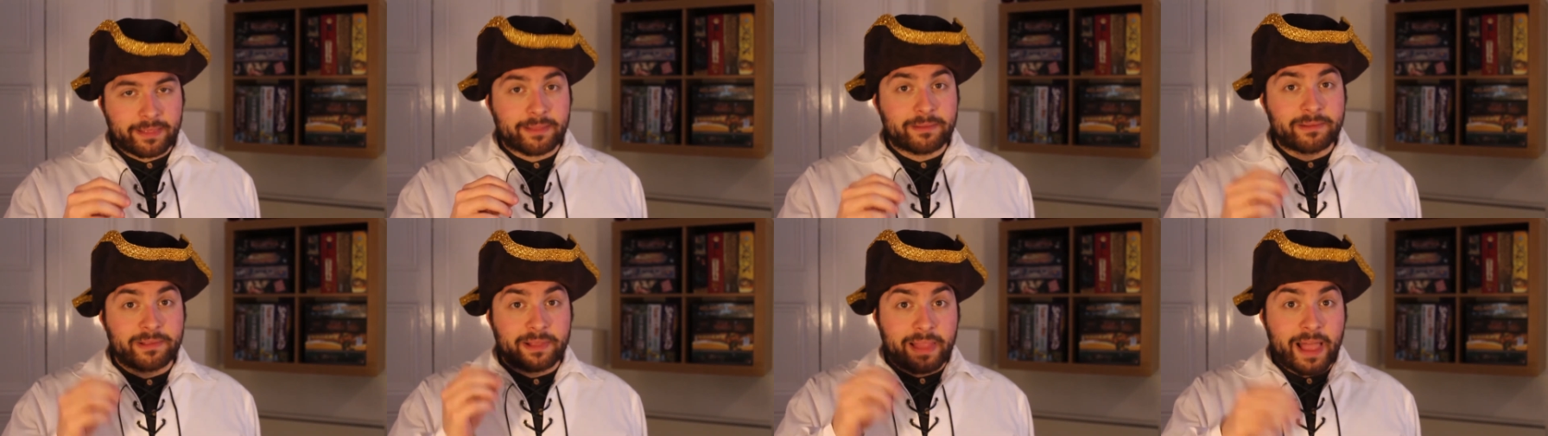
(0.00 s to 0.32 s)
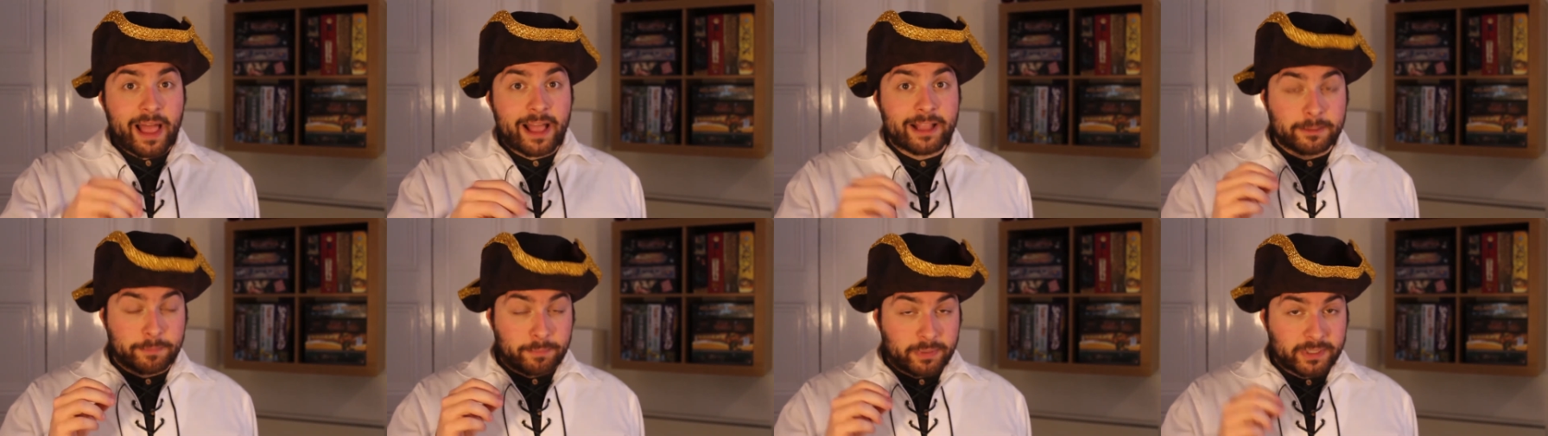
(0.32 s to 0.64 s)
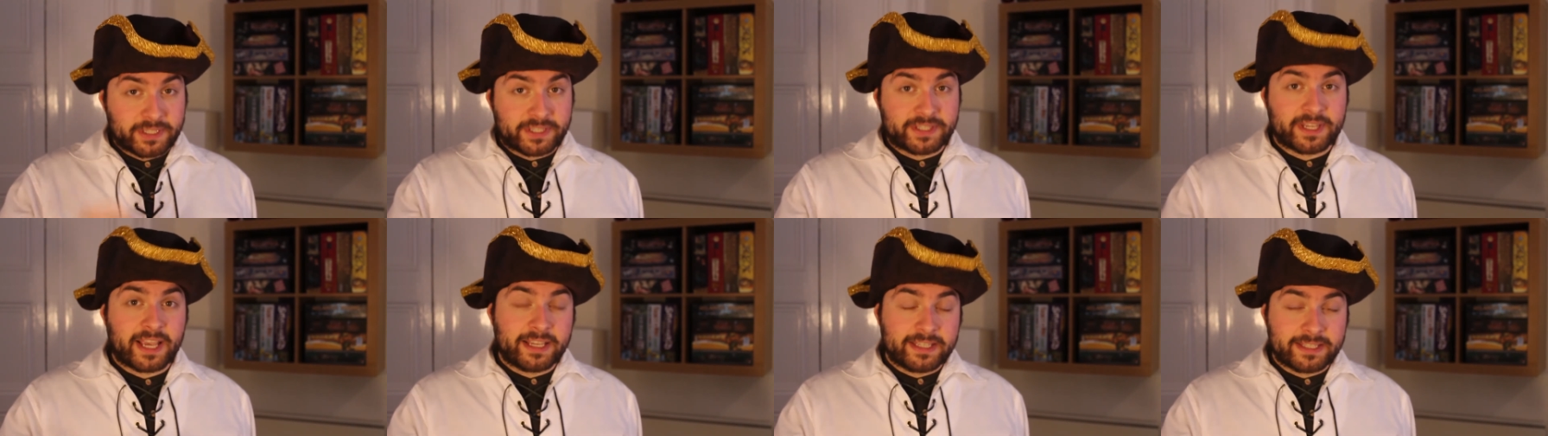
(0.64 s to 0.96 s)

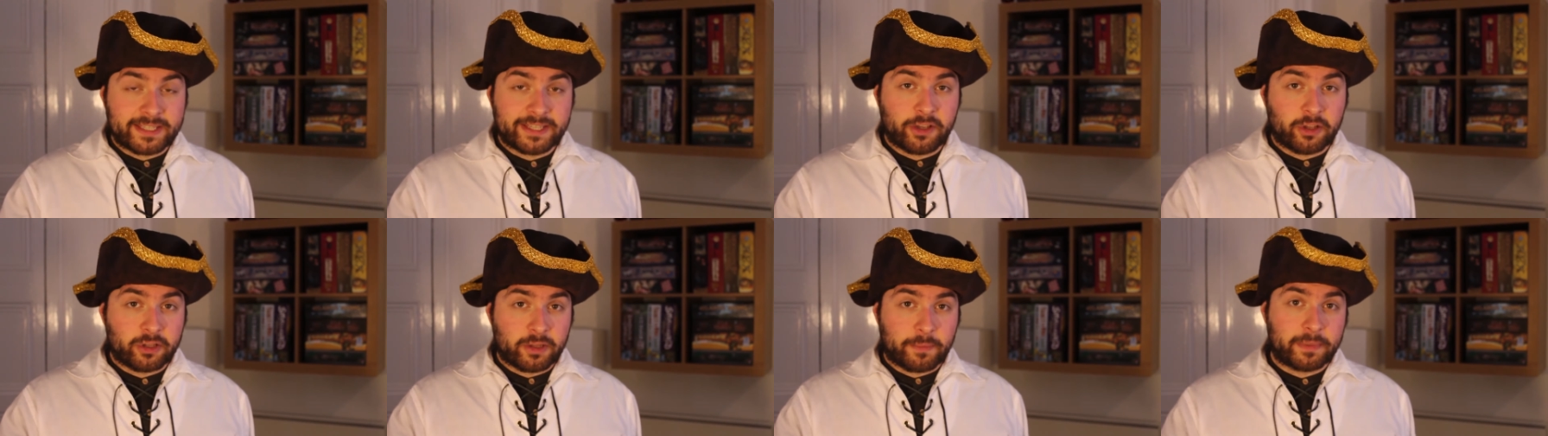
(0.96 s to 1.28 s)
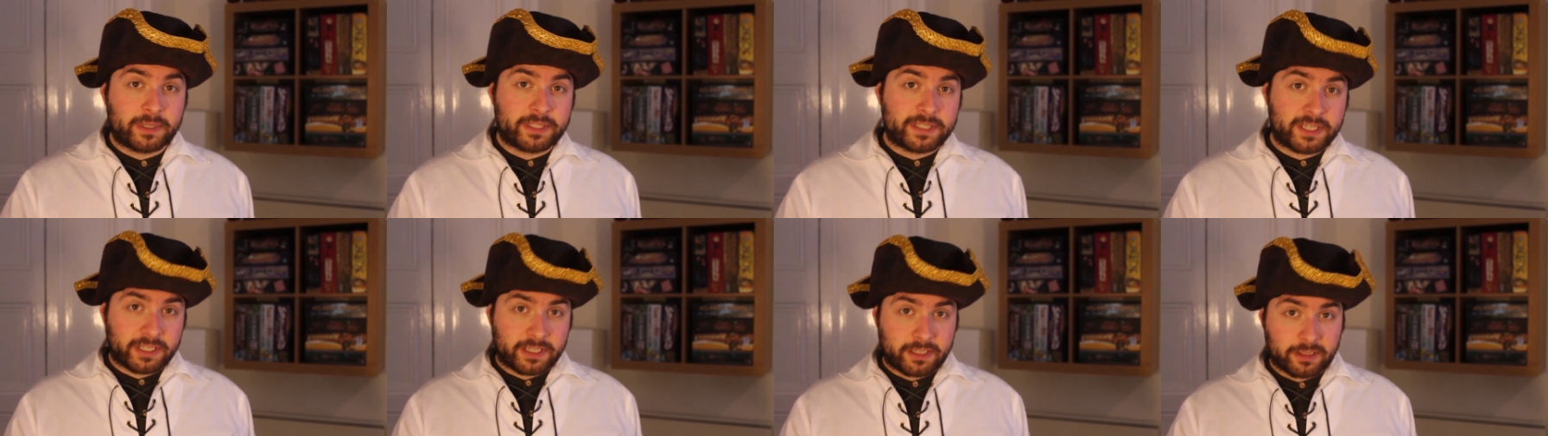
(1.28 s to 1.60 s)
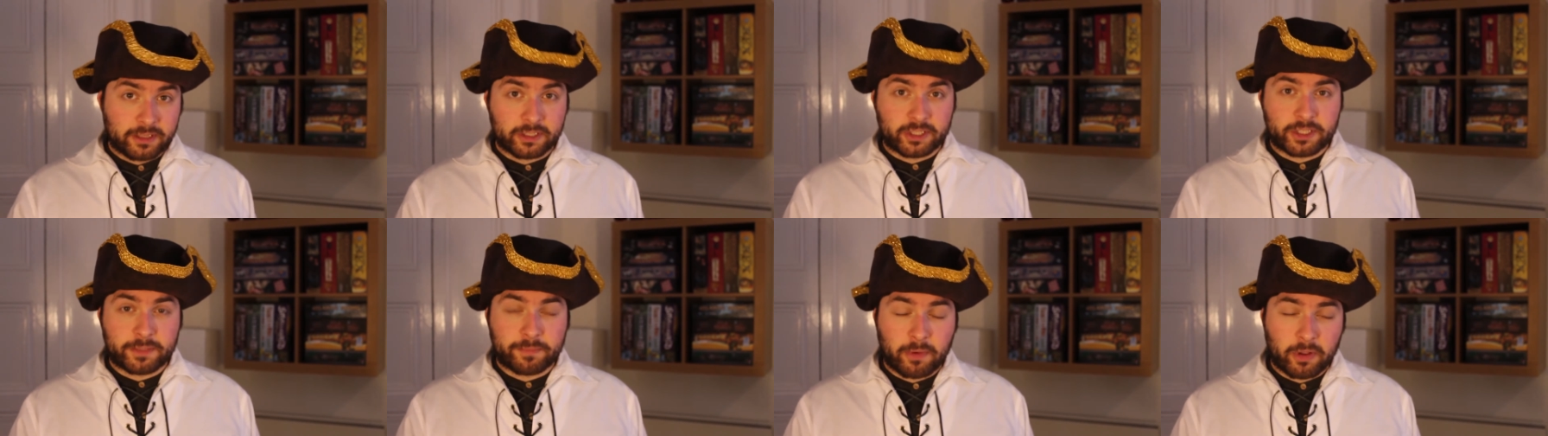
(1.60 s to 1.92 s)
land precisely on a
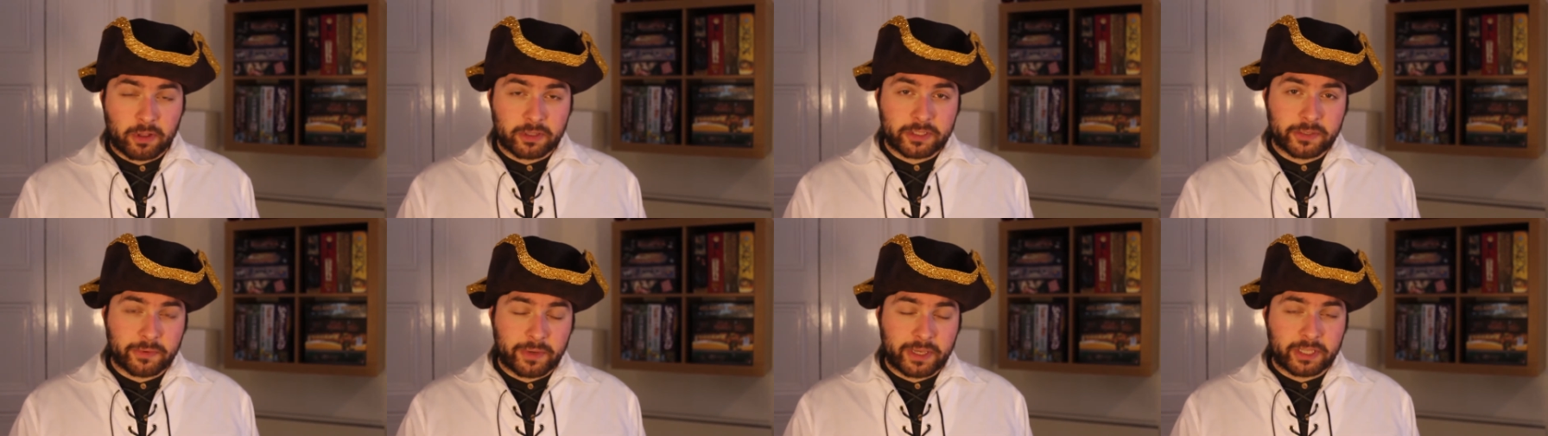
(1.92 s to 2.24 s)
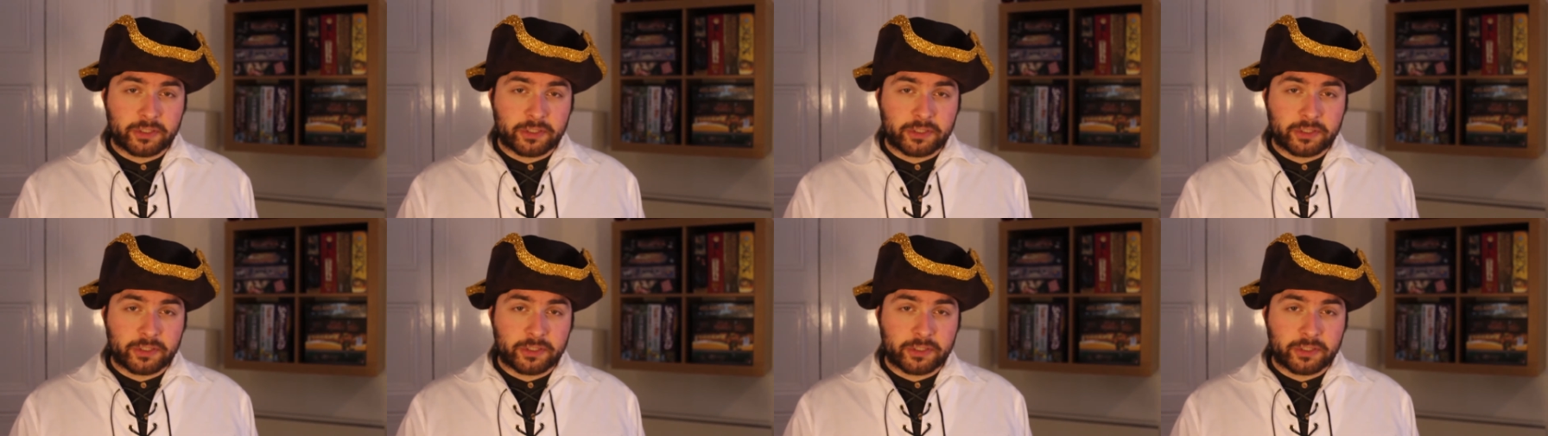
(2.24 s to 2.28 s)
particular spot